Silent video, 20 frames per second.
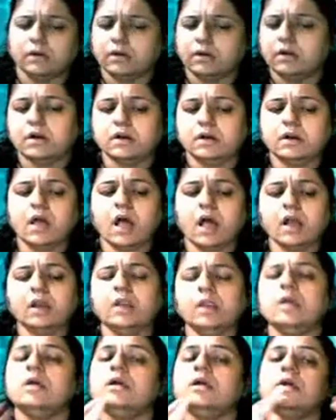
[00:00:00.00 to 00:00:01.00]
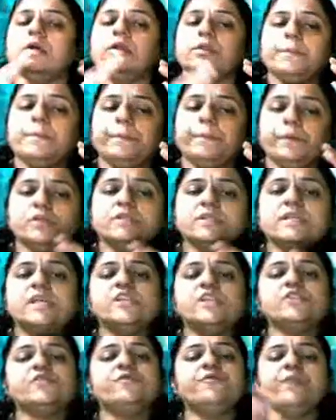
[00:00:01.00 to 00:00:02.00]
Done. the
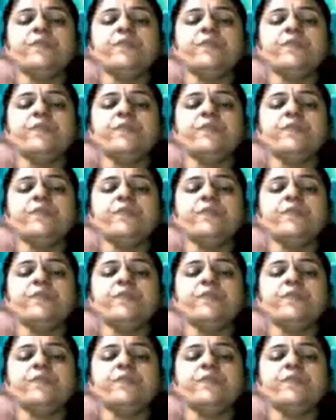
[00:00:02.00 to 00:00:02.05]
process of